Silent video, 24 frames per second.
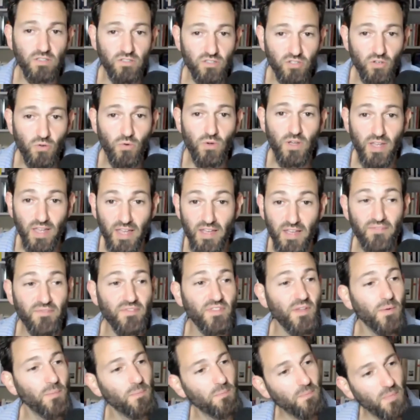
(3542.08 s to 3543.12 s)
do it if
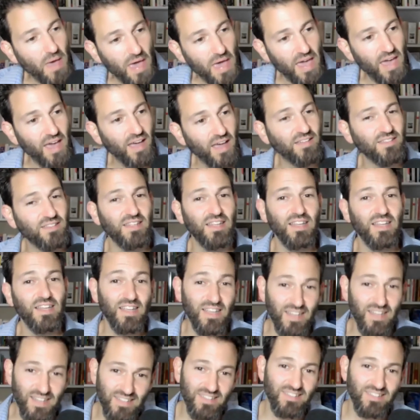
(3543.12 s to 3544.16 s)
the man
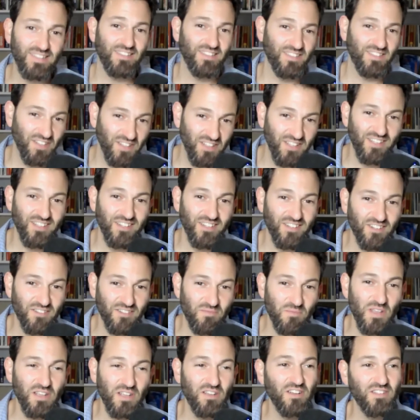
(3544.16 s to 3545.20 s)
isn't the leader,
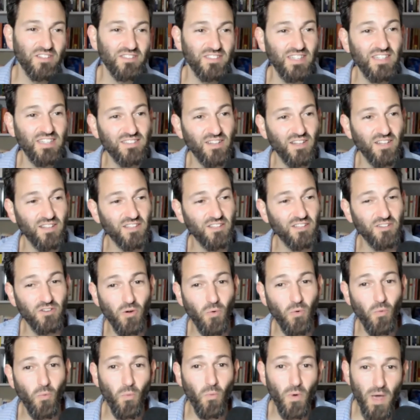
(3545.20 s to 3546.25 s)
because he's a
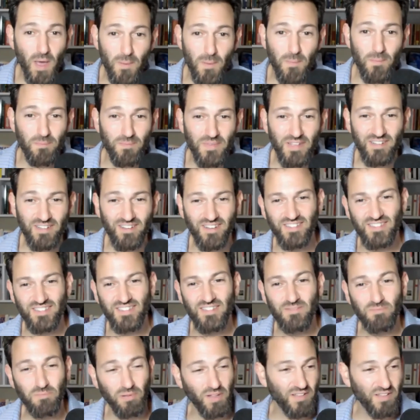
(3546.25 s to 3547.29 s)
little wimp, because
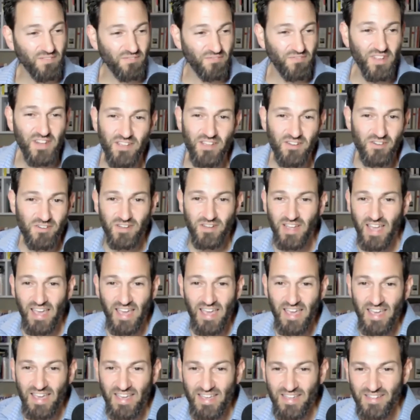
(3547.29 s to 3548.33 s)
he played video
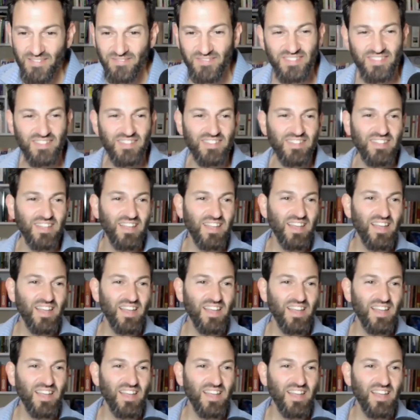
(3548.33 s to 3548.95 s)
games and